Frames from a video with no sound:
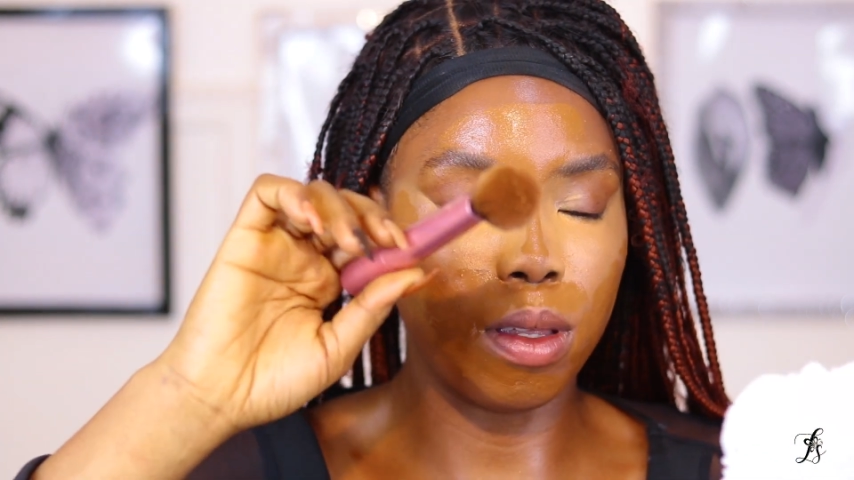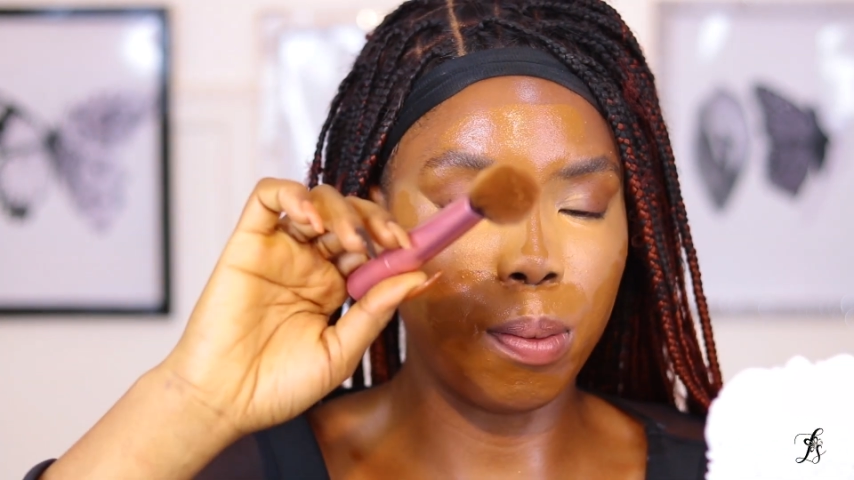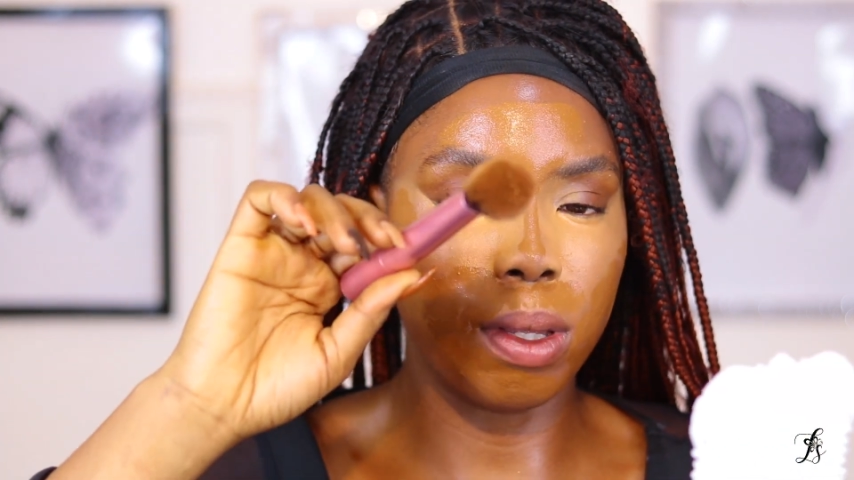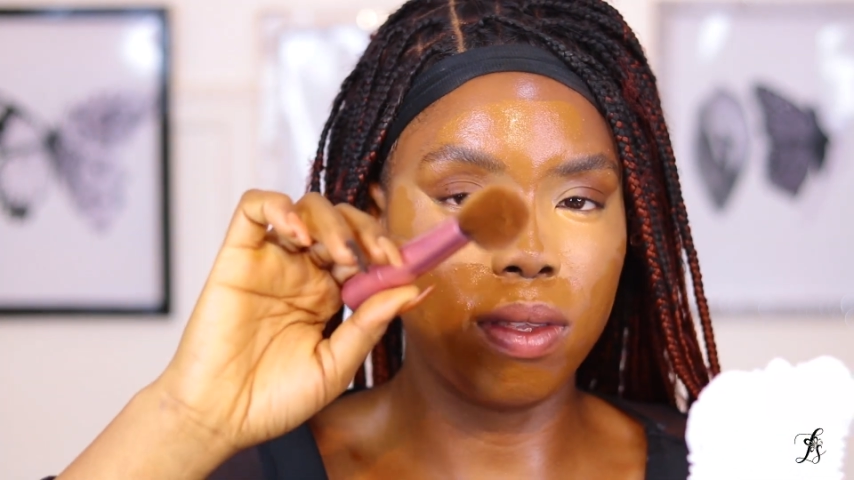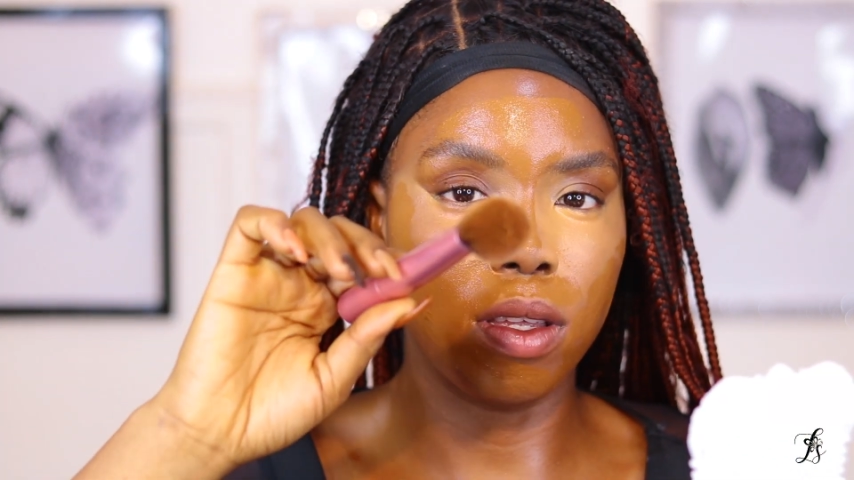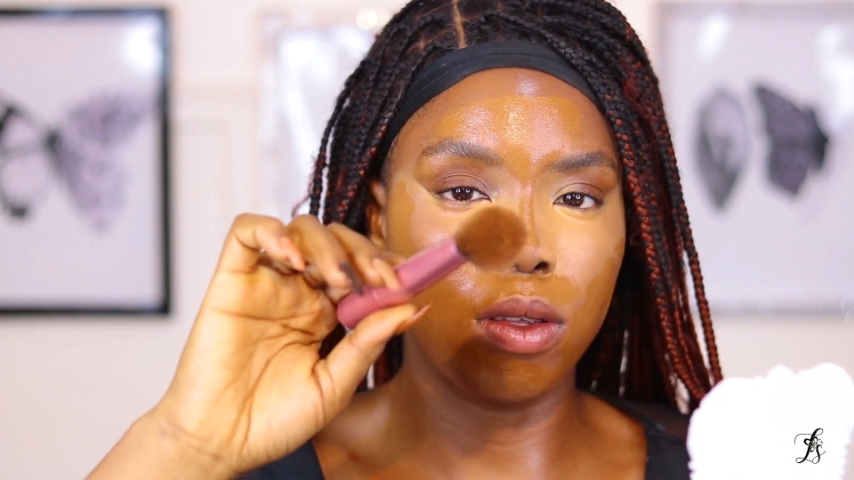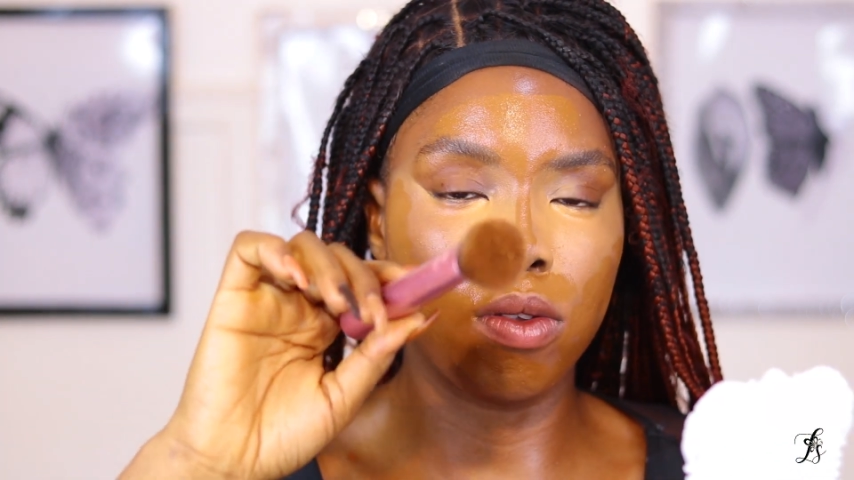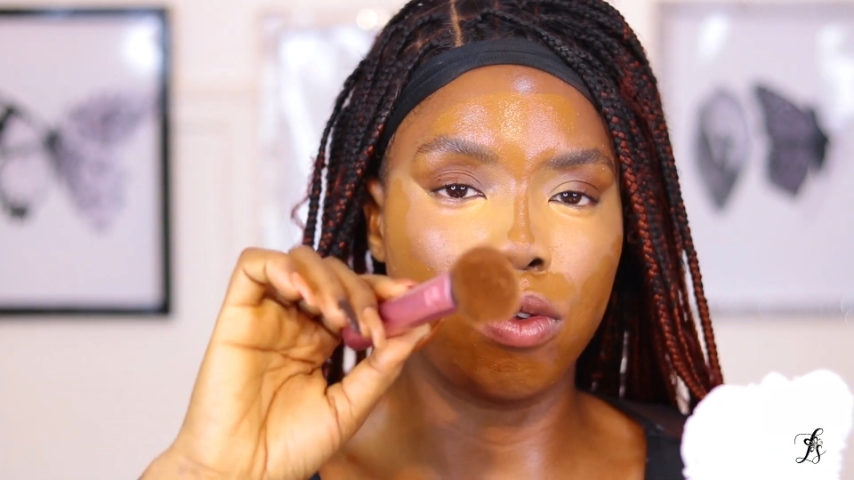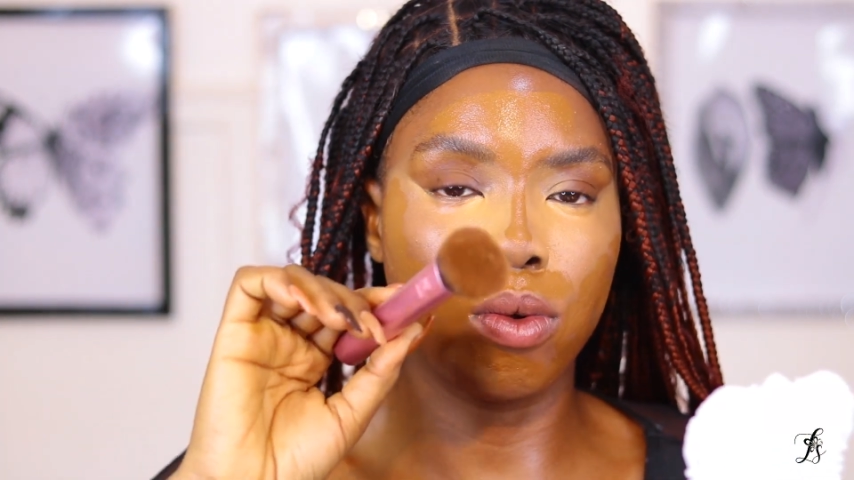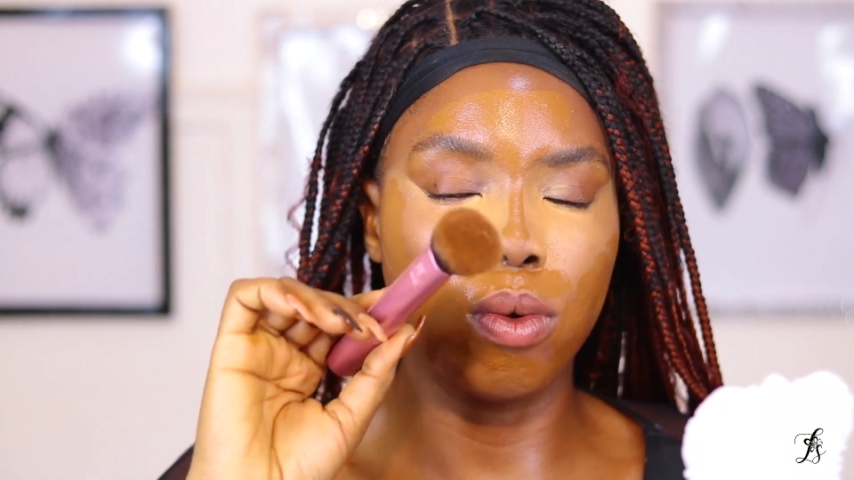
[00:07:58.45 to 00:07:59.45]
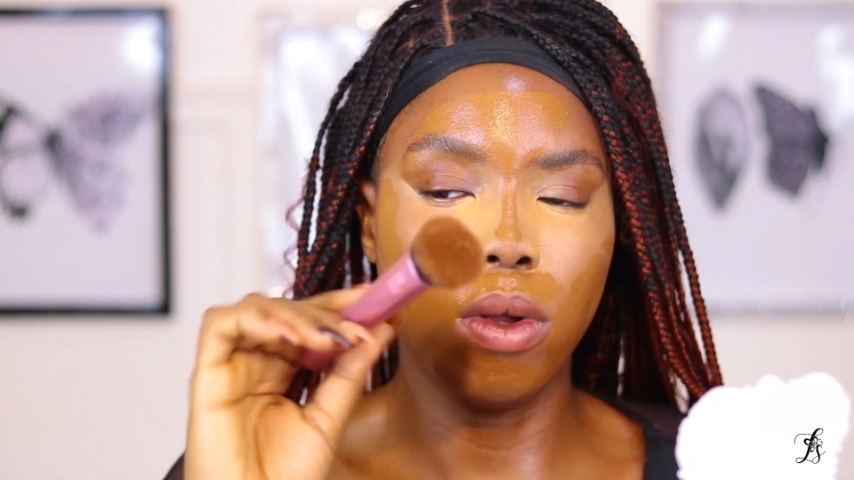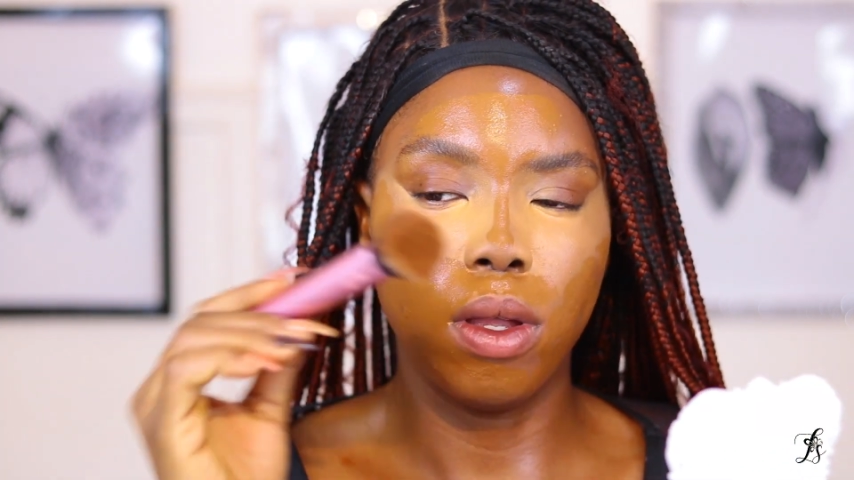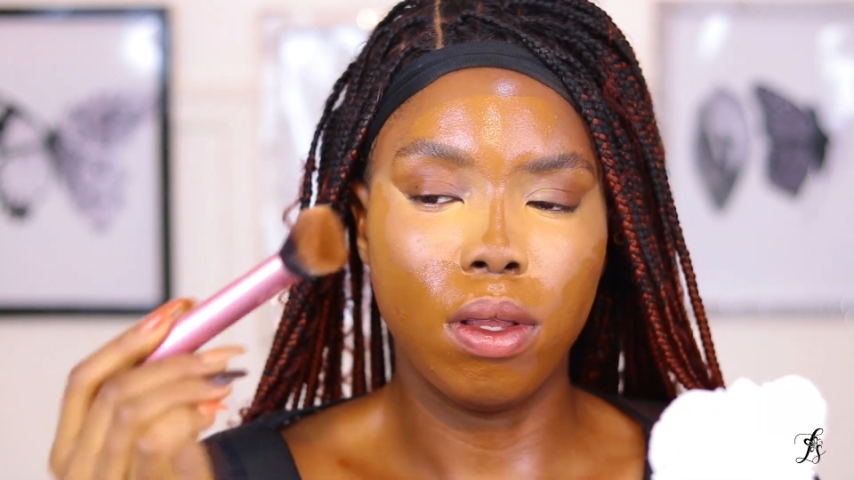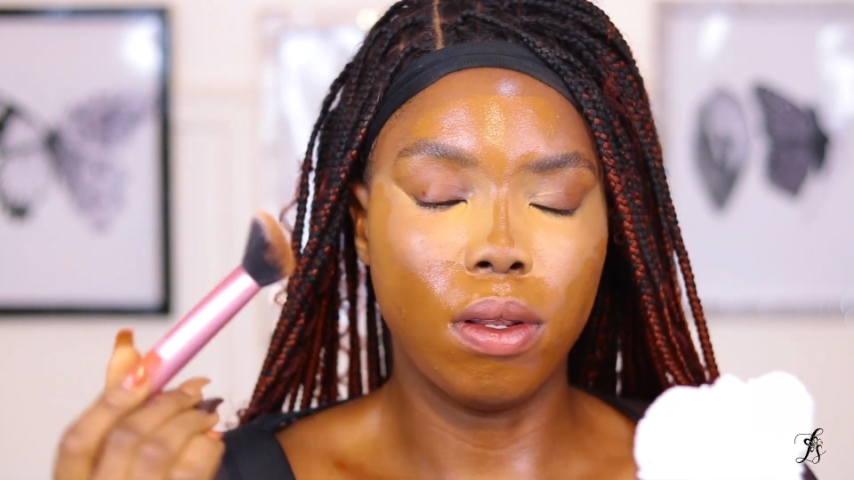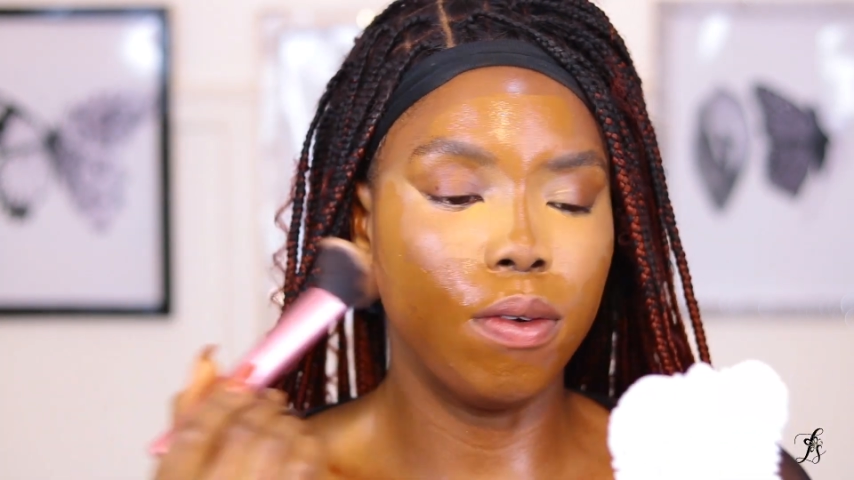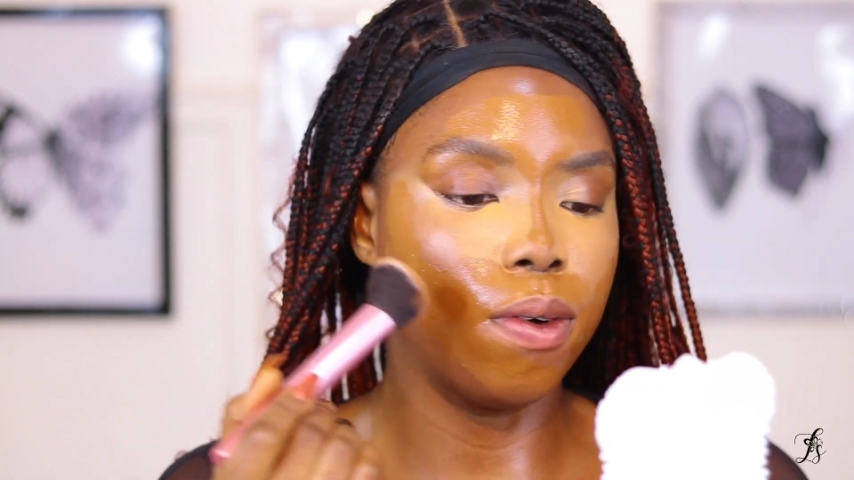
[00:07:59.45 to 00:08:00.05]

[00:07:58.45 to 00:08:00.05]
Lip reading: dip it into the